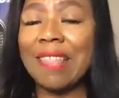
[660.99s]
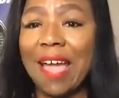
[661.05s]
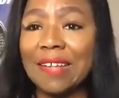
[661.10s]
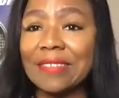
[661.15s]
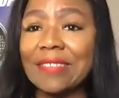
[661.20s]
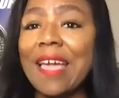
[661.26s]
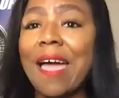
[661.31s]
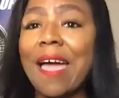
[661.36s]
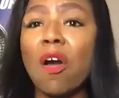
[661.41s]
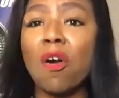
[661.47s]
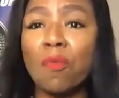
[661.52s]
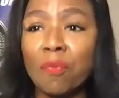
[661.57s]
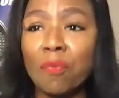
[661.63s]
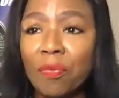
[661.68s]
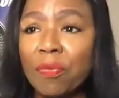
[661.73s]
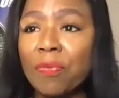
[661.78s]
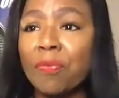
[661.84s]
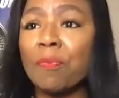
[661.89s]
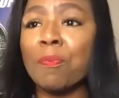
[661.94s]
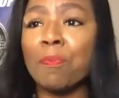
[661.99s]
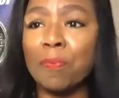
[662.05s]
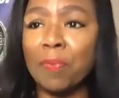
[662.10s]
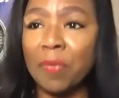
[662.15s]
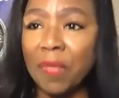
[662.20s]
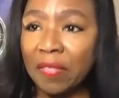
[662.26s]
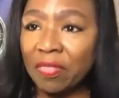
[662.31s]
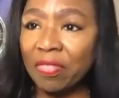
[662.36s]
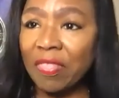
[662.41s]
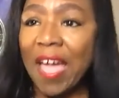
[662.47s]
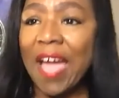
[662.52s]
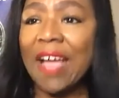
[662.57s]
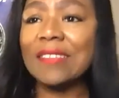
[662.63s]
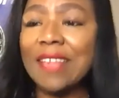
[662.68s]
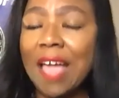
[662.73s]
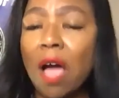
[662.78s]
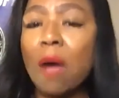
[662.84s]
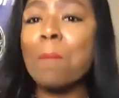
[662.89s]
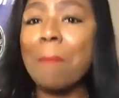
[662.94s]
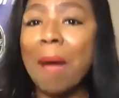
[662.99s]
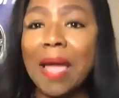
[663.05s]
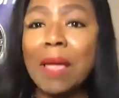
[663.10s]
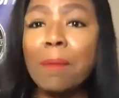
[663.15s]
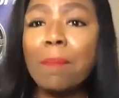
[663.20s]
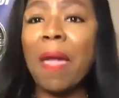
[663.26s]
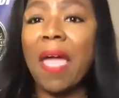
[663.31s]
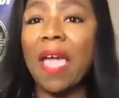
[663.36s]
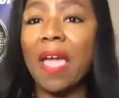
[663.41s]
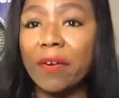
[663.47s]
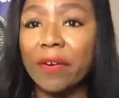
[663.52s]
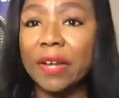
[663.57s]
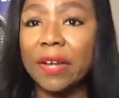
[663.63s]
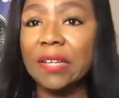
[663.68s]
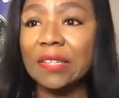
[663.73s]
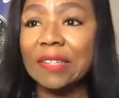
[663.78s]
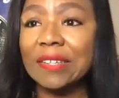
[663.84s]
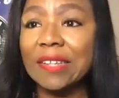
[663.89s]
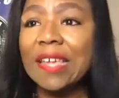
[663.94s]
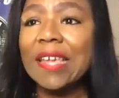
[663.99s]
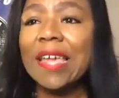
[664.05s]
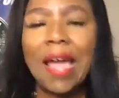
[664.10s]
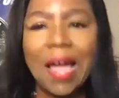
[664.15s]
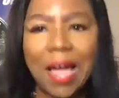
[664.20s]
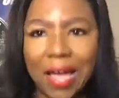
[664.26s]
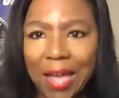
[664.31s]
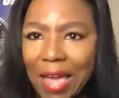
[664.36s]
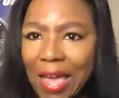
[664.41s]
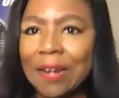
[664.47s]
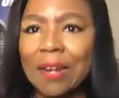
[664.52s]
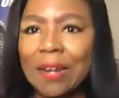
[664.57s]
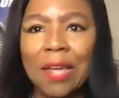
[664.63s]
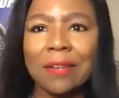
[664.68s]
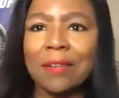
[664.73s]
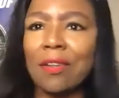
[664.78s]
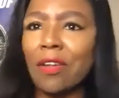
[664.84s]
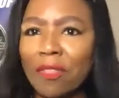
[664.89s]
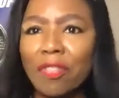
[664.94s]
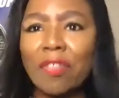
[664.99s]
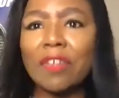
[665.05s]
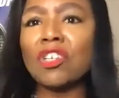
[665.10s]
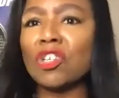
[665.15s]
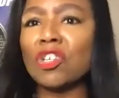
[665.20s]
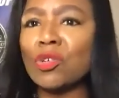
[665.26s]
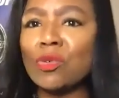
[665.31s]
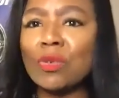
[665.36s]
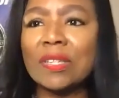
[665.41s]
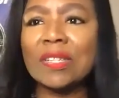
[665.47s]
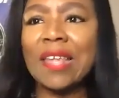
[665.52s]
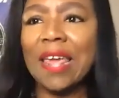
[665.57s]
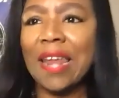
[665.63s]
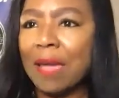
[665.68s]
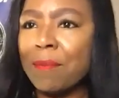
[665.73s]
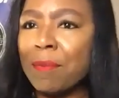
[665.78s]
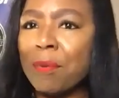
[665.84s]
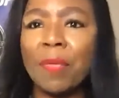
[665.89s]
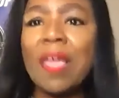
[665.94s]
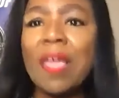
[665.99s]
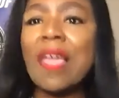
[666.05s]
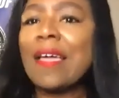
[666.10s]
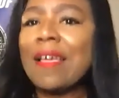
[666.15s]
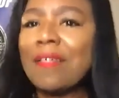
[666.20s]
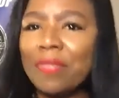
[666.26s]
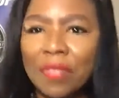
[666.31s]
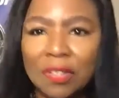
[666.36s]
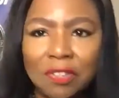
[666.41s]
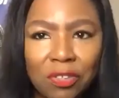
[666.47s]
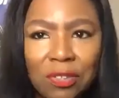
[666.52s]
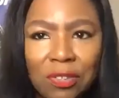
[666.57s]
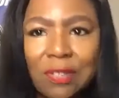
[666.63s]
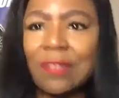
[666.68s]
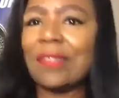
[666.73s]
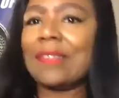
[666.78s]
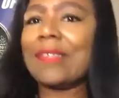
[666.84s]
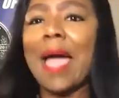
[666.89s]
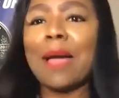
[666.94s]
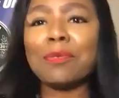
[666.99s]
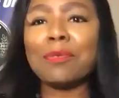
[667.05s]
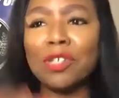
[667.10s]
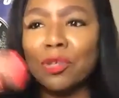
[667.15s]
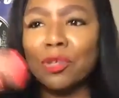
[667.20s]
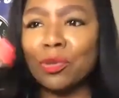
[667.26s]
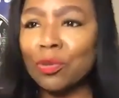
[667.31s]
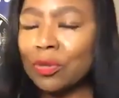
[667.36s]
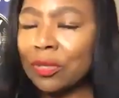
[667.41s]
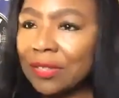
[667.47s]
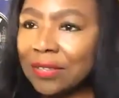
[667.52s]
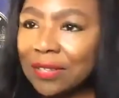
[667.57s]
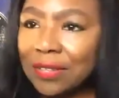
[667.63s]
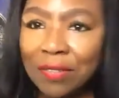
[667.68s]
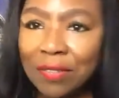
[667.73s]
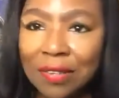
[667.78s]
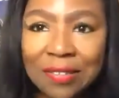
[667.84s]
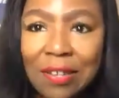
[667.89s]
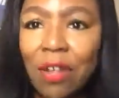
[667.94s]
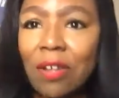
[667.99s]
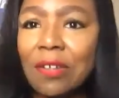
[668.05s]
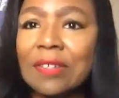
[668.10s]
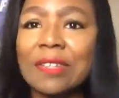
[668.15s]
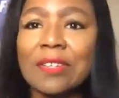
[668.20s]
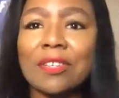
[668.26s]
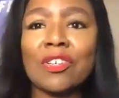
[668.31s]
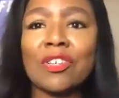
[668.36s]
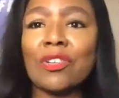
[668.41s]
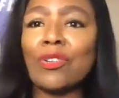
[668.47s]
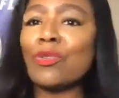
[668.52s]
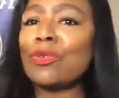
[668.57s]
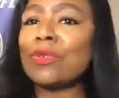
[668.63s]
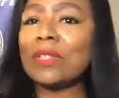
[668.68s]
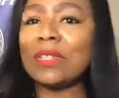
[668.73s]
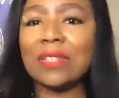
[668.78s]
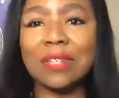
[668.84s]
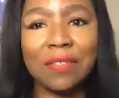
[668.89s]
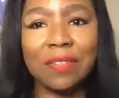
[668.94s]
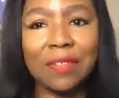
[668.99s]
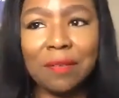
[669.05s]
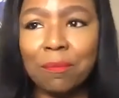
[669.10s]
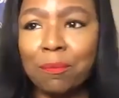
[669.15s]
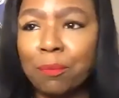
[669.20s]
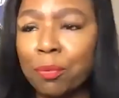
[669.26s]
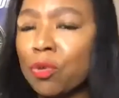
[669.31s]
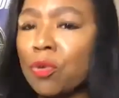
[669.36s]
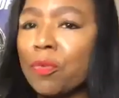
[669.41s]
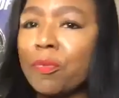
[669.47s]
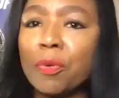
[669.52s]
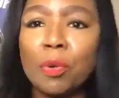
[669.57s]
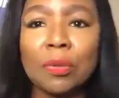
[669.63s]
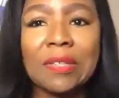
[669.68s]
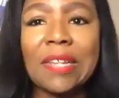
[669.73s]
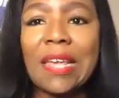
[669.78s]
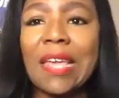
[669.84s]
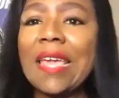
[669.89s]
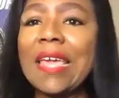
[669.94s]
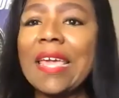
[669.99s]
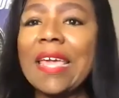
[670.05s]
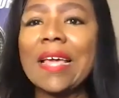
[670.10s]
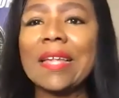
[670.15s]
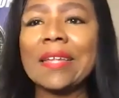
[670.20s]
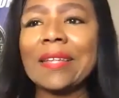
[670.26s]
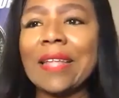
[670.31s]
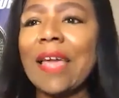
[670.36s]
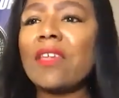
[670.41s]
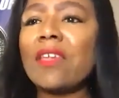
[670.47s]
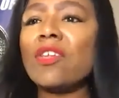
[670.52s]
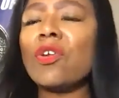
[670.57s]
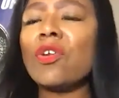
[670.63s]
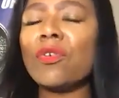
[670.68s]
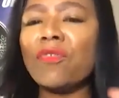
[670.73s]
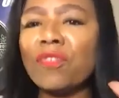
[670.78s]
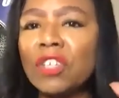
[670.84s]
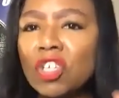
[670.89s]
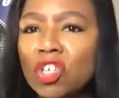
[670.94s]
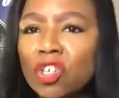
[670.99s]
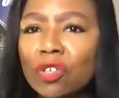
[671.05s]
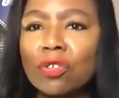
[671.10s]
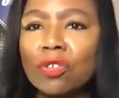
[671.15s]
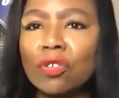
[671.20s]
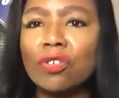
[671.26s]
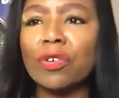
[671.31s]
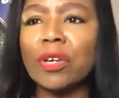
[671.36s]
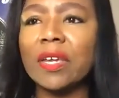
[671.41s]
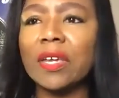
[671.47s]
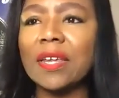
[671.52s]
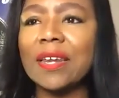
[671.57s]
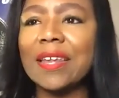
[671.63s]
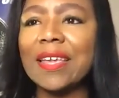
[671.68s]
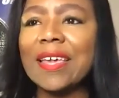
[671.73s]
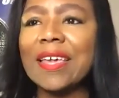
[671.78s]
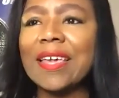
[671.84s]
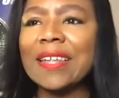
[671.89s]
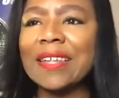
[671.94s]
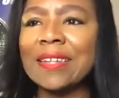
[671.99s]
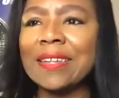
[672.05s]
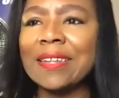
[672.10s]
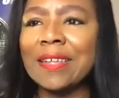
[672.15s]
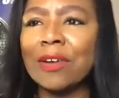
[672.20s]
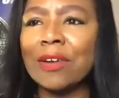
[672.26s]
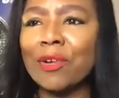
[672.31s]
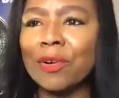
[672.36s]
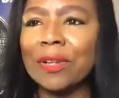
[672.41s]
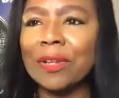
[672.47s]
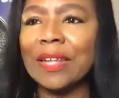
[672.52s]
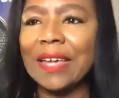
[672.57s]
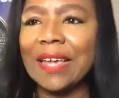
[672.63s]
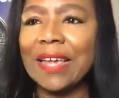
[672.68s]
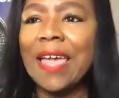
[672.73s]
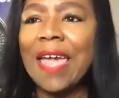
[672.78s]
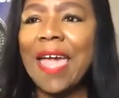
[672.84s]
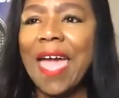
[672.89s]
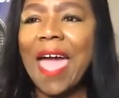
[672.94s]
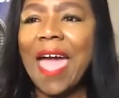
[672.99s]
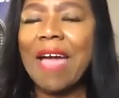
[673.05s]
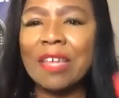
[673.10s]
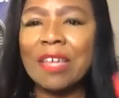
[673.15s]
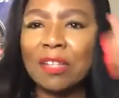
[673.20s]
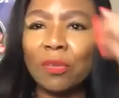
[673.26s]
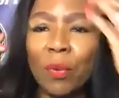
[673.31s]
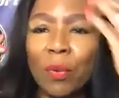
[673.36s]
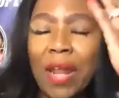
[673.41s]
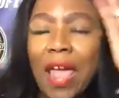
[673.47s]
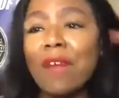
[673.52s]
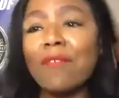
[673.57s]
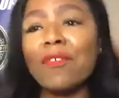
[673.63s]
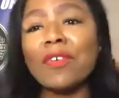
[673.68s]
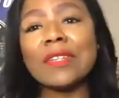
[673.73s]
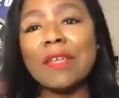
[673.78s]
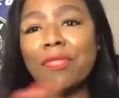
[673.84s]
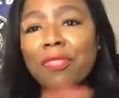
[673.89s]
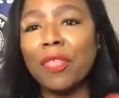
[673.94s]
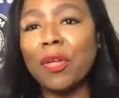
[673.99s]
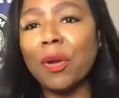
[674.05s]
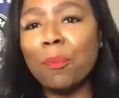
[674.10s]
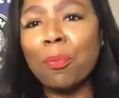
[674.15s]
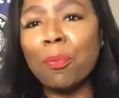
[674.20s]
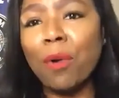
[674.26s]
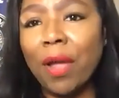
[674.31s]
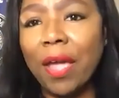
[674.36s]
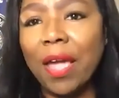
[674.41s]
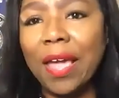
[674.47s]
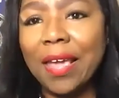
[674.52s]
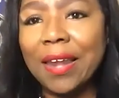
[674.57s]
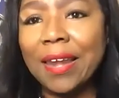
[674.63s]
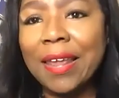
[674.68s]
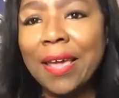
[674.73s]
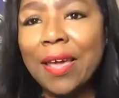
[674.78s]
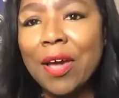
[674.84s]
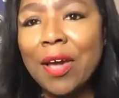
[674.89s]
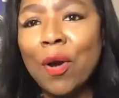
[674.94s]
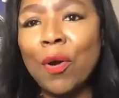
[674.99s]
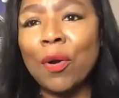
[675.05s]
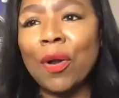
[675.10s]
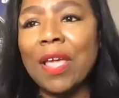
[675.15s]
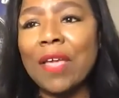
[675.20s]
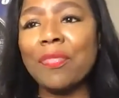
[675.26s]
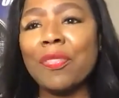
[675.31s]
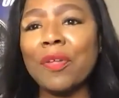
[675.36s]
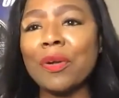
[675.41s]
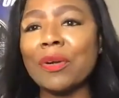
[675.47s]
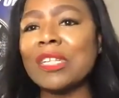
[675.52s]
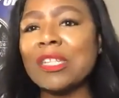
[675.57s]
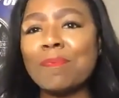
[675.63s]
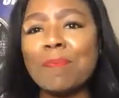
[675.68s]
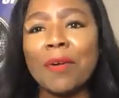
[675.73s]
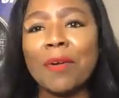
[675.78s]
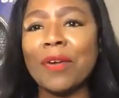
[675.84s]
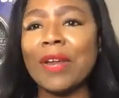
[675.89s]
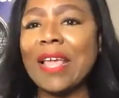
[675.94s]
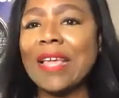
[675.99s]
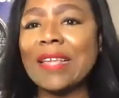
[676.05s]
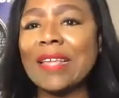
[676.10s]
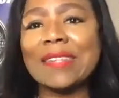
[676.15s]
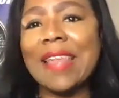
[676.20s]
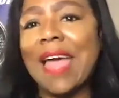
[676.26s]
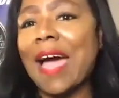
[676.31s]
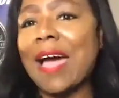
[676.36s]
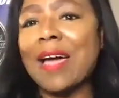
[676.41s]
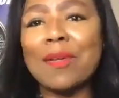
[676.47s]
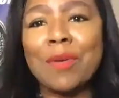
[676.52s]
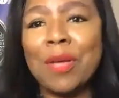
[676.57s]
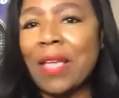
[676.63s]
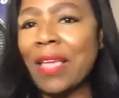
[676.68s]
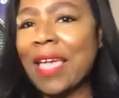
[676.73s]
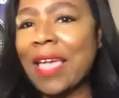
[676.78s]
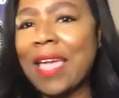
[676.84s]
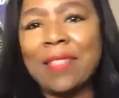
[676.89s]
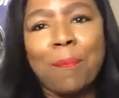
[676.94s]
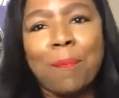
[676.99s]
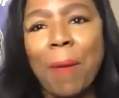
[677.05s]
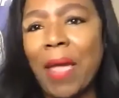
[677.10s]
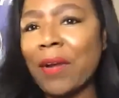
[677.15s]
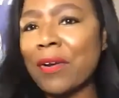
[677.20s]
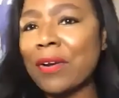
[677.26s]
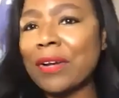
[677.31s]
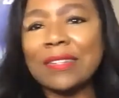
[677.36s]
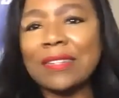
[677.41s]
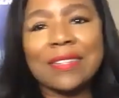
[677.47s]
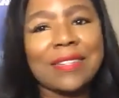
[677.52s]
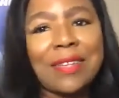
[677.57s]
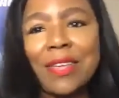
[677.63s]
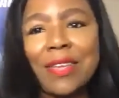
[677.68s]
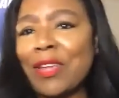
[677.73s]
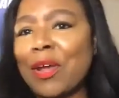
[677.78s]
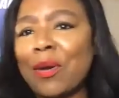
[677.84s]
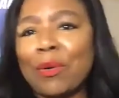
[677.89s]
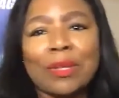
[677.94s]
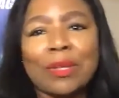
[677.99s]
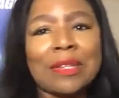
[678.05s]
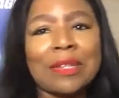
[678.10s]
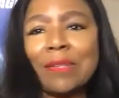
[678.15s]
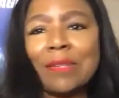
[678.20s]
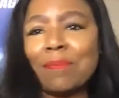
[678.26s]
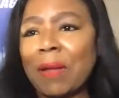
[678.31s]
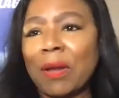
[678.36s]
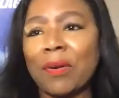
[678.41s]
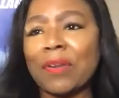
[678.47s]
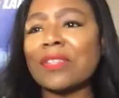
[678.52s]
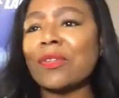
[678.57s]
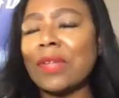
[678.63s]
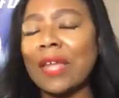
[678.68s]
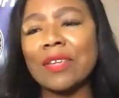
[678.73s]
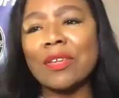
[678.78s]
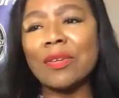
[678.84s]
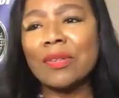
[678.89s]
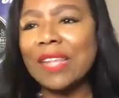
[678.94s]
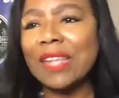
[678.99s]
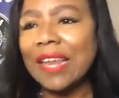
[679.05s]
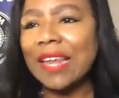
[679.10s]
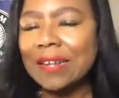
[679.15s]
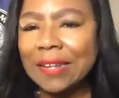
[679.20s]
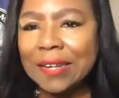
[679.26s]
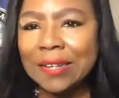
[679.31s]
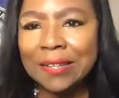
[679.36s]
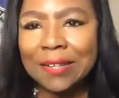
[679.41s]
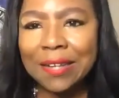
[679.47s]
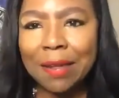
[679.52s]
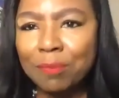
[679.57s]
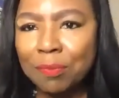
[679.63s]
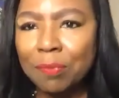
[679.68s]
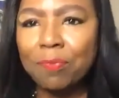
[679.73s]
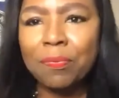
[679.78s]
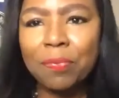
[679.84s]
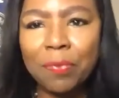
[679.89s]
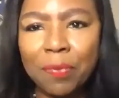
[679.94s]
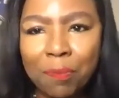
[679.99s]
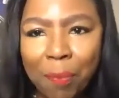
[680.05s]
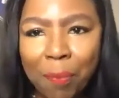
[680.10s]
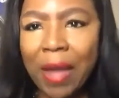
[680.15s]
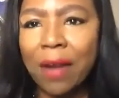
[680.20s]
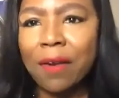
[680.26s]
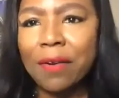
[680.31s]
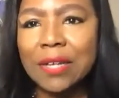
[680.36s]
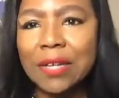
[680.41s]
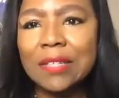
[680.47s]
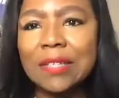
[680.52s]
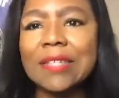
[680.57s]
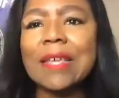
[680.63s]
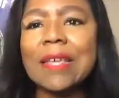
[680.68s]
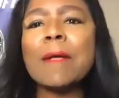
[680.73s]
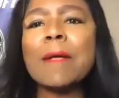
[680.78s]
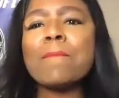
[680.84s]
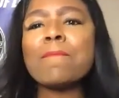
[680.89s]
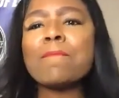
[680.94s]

That's how, that's how my parents, and, and look at the shoes that I've, the, the tap shoes to the salsa shoes to the brew boots. Let your children literally have, because whatever's in their brain or in their spirit is not in the parents, you know, spirit. So like you said, let, parents,